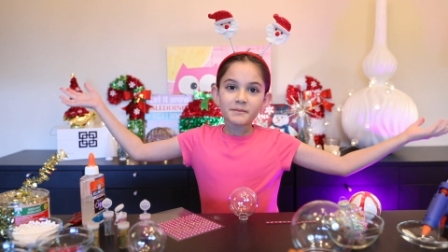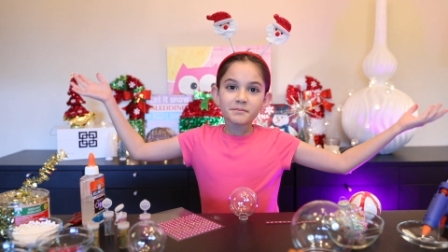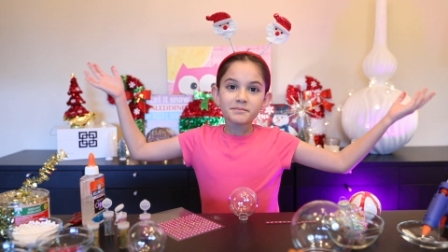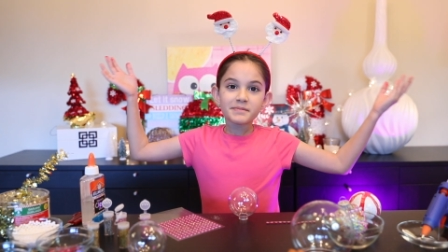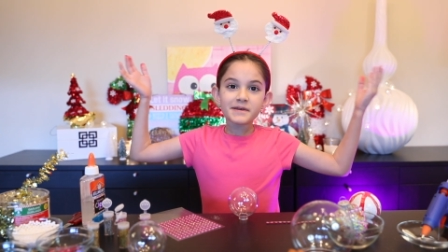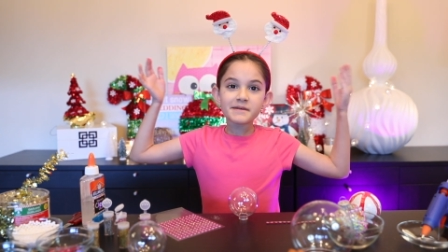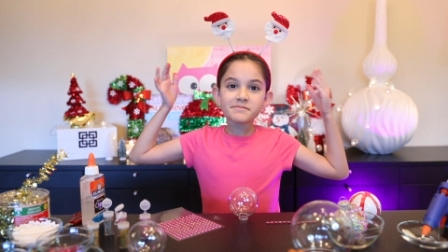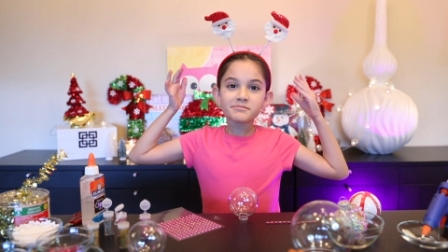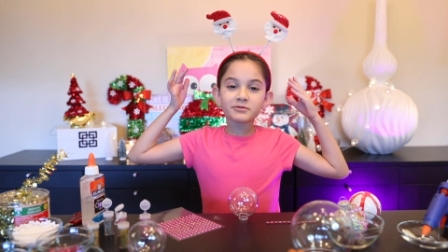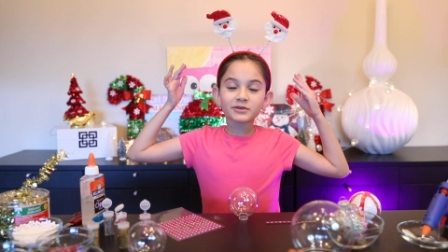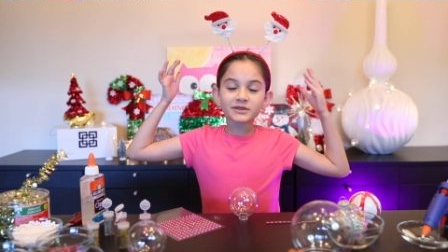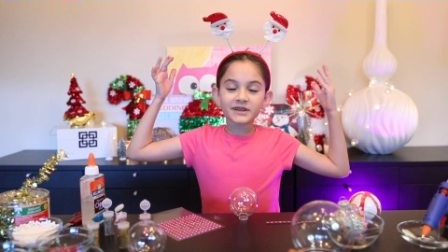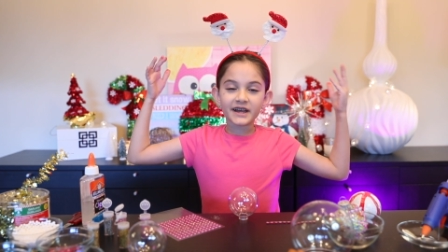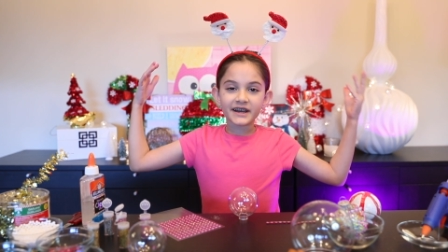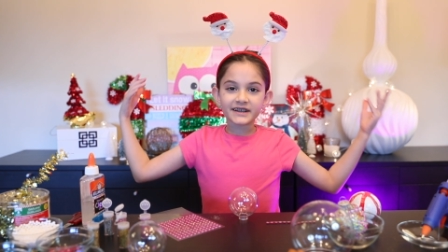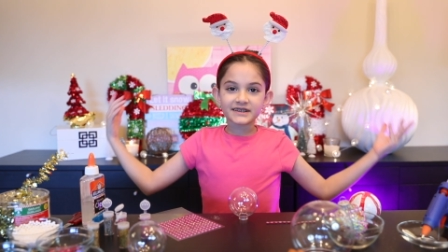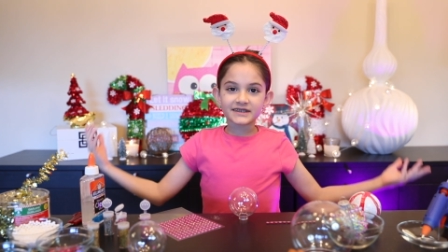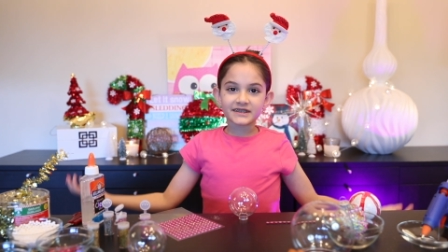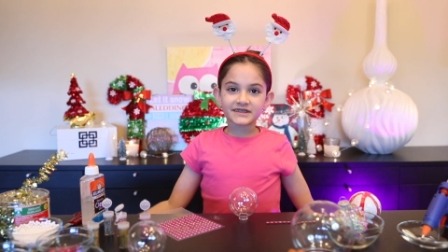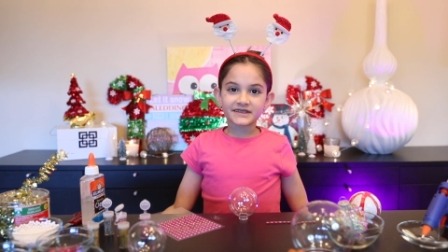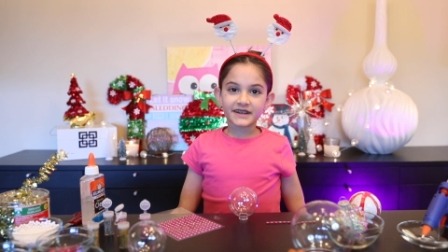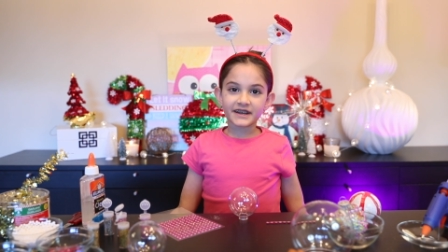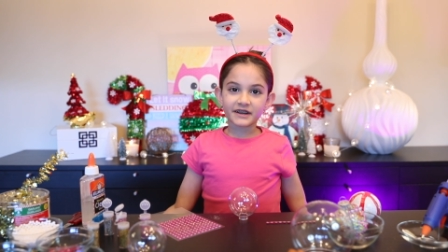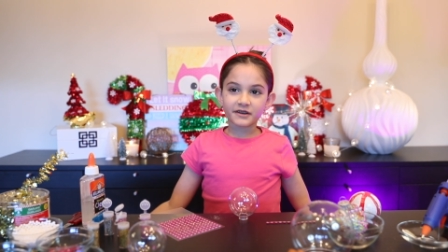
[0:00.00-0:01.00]
people like
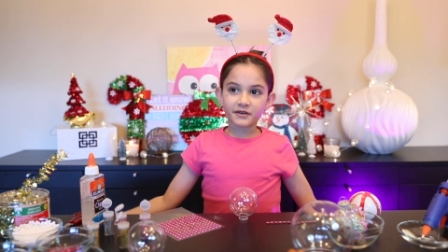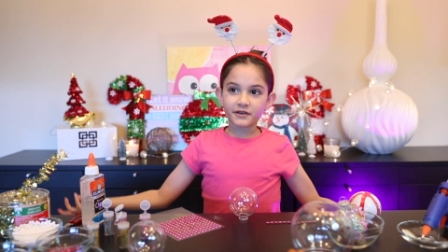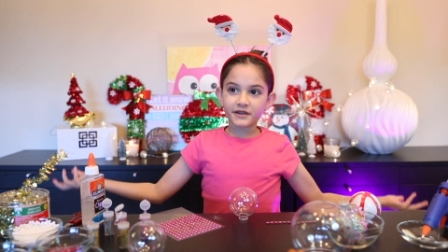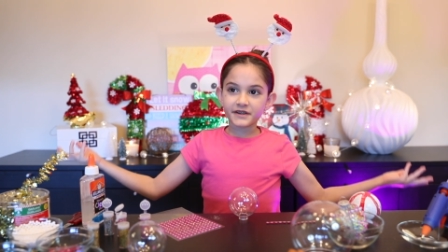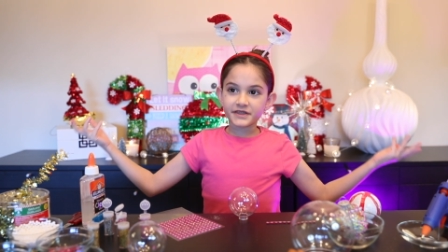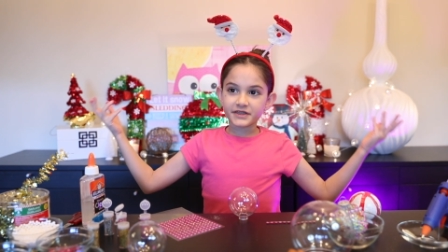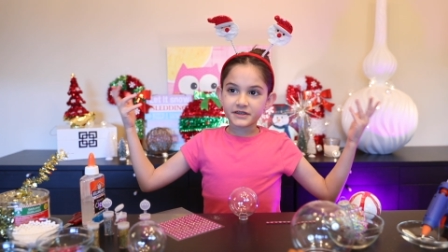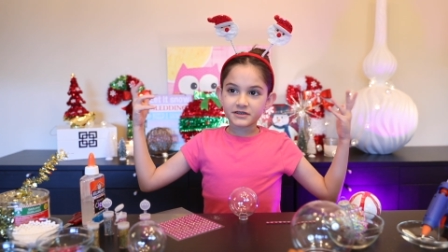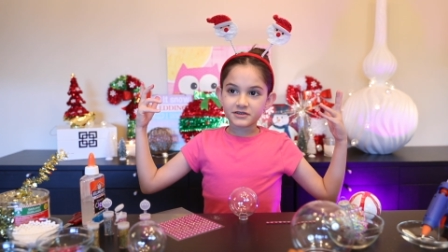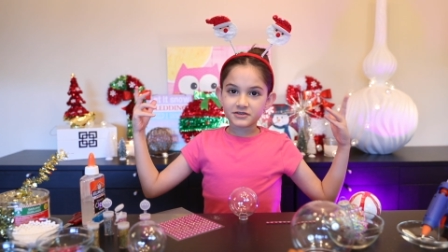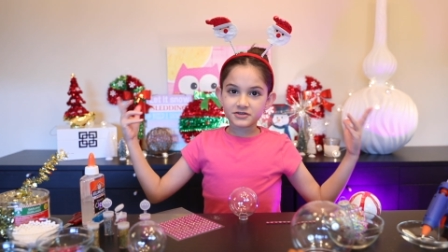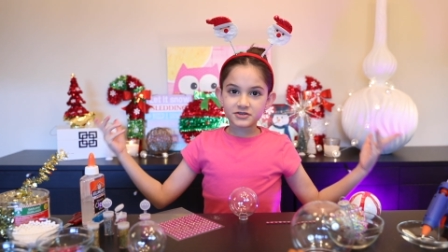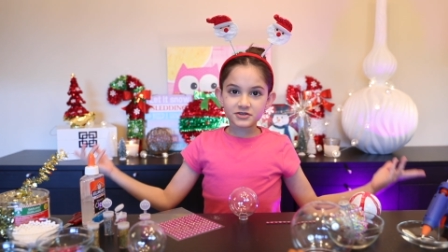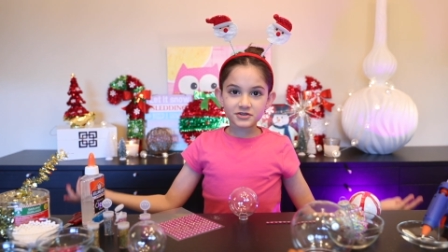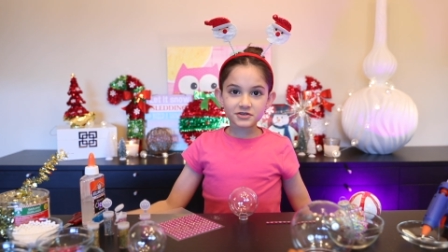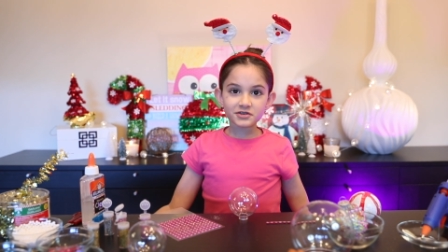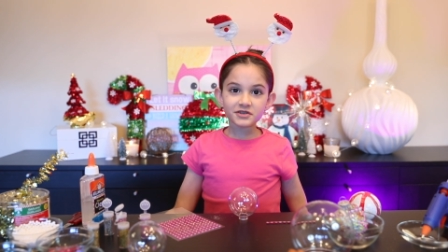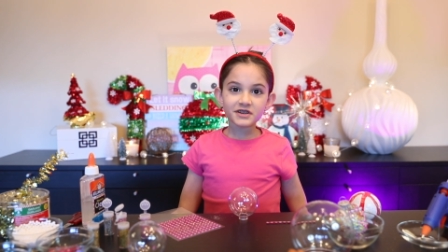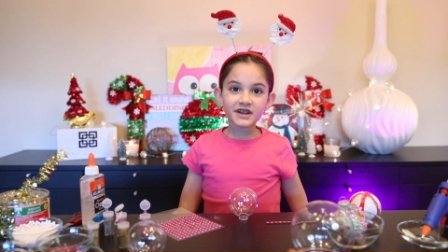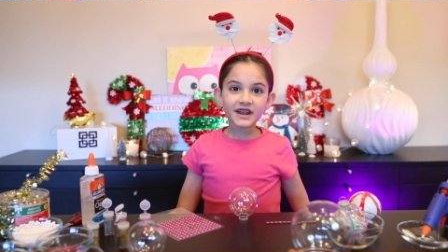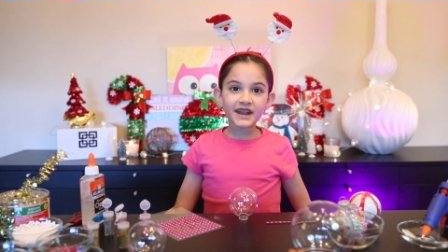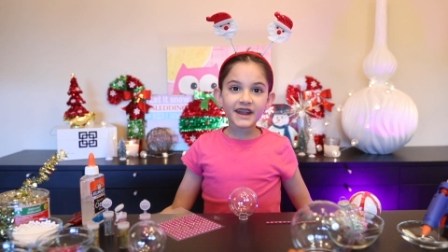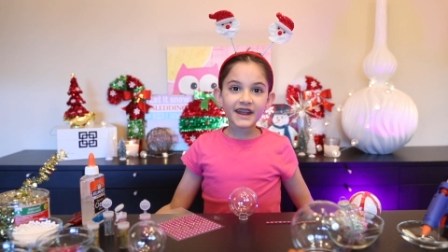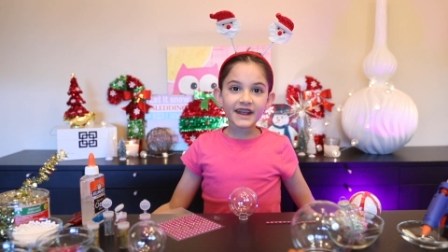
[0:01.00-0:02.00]
to decorate their
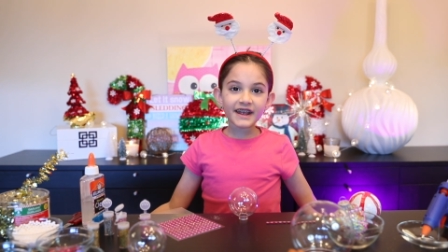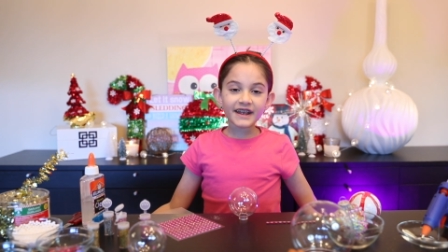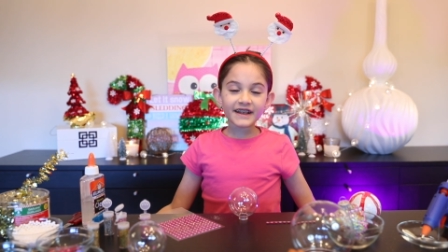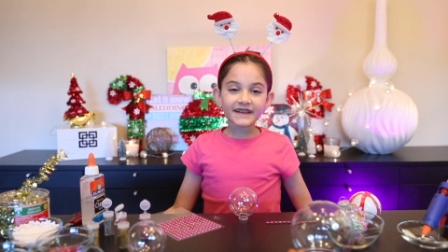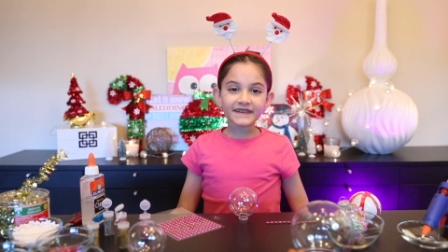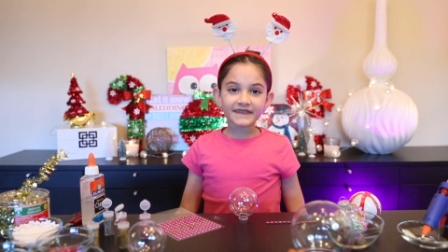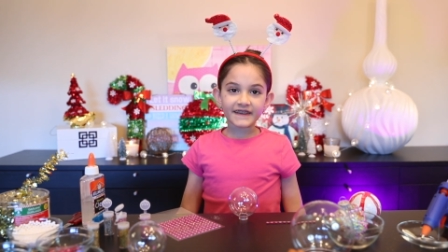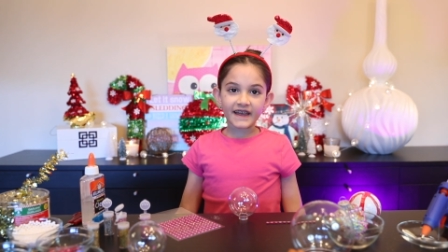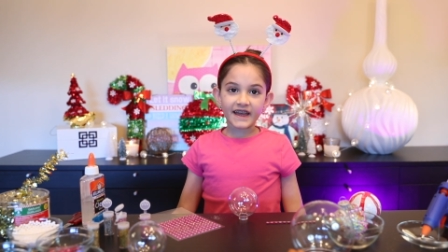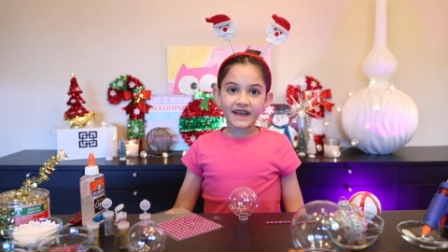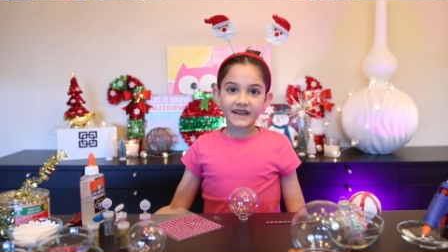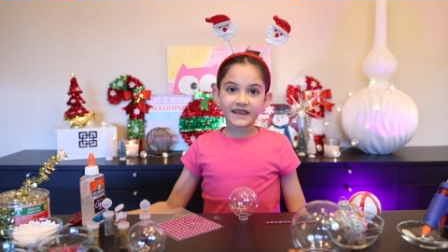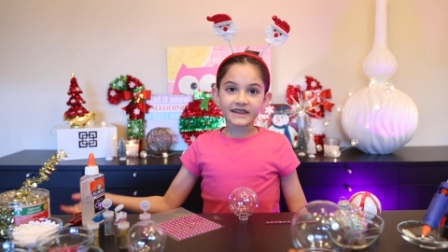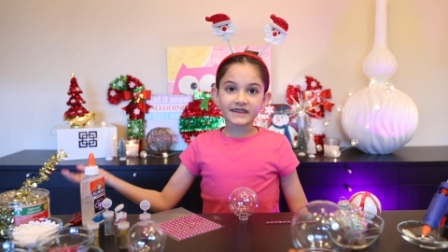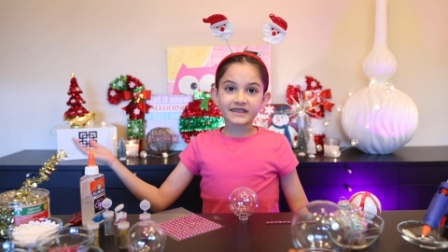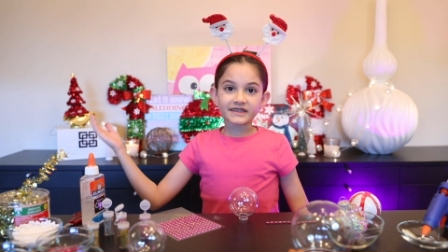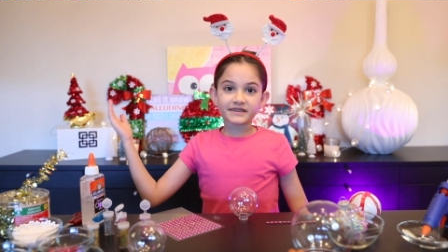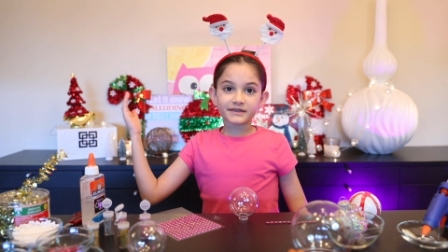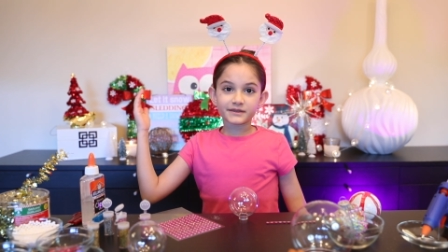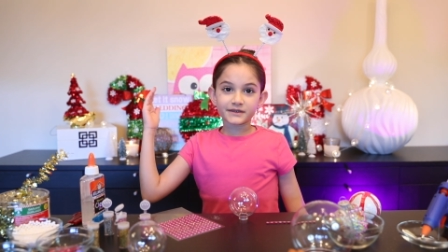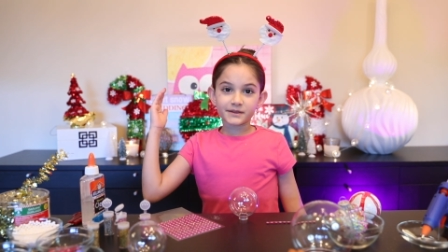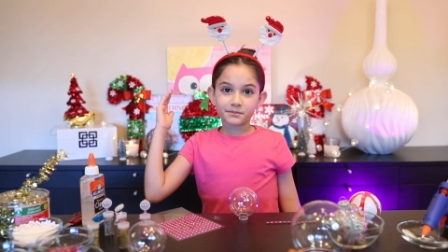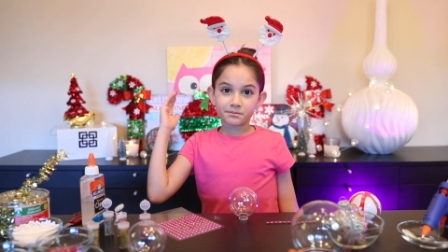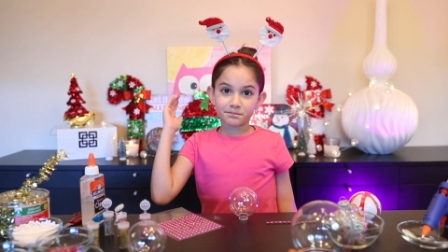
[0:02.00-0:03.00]
trees
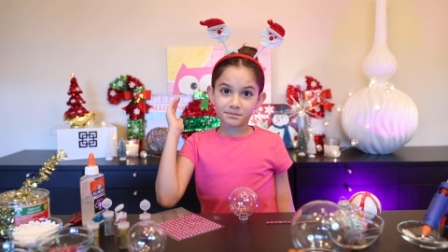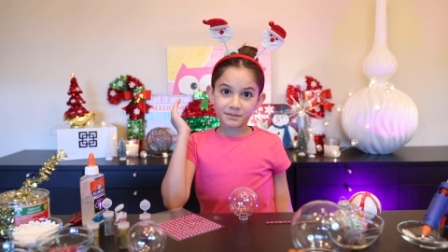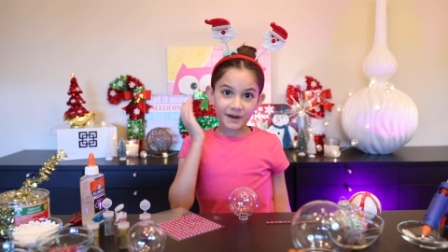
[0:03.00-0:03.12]
and